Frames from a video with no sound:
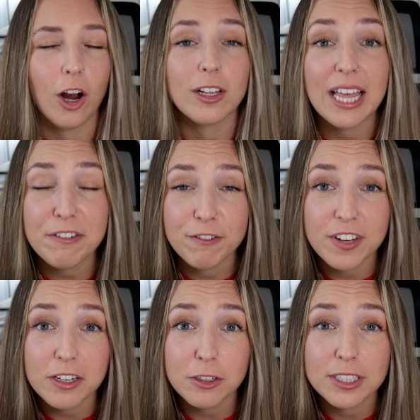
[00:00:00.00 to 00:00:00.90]
Our left
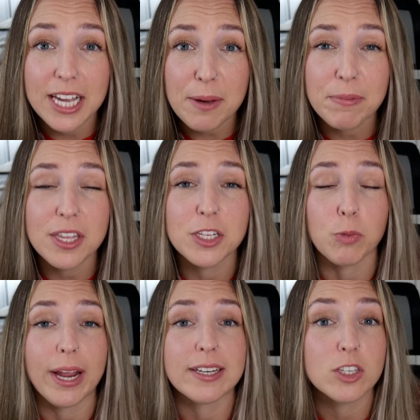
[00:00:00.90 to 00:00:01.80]
field depth is
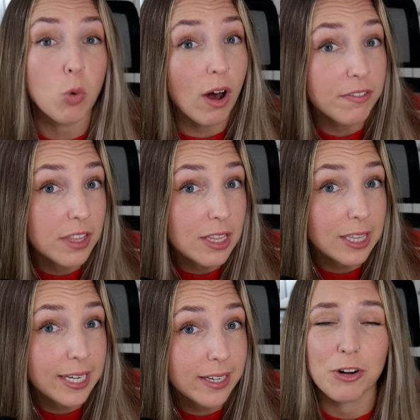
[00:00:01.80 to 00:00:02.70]
ranked twelfth in the
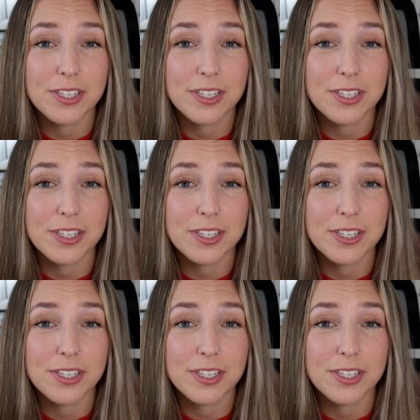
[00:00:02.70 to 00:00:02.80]
league.